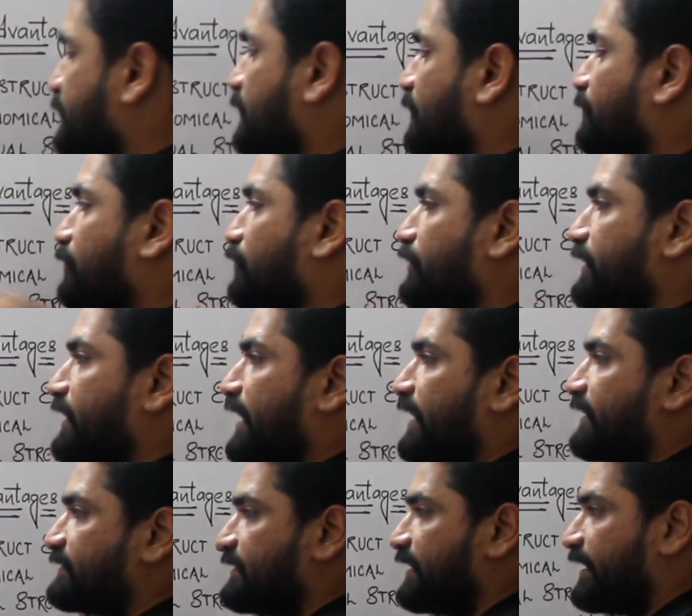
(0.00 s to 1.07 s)
component
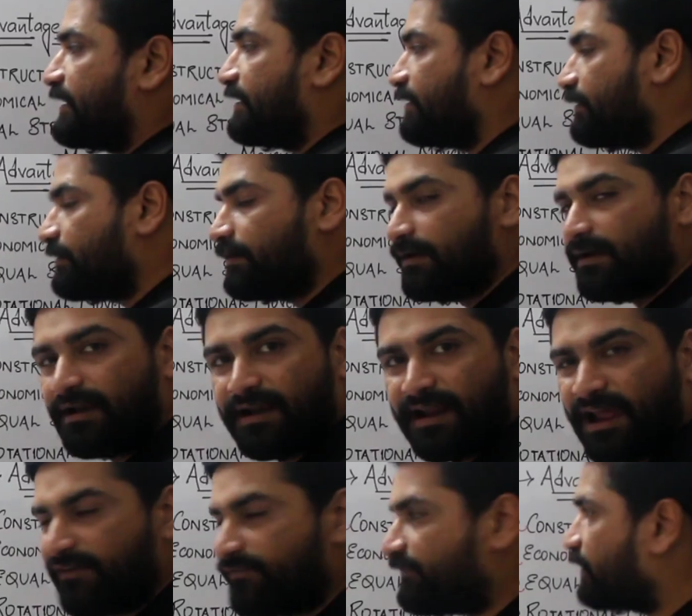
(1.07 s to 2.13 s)
acts like a
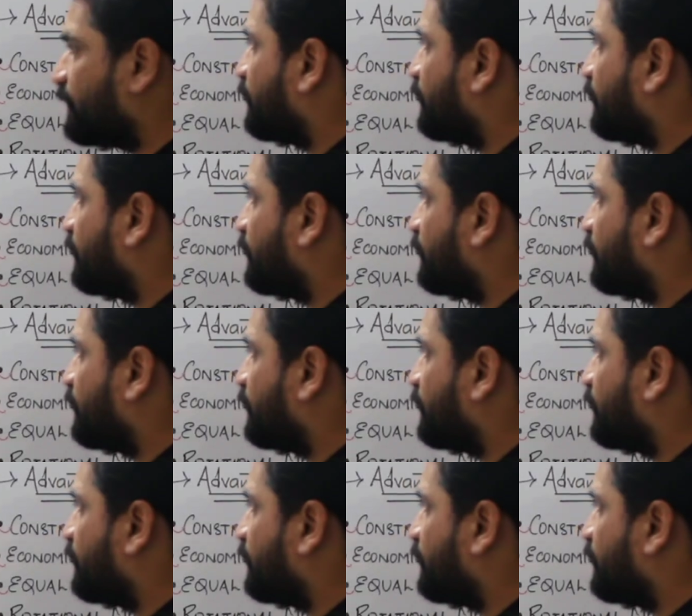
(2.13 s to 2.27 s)
raft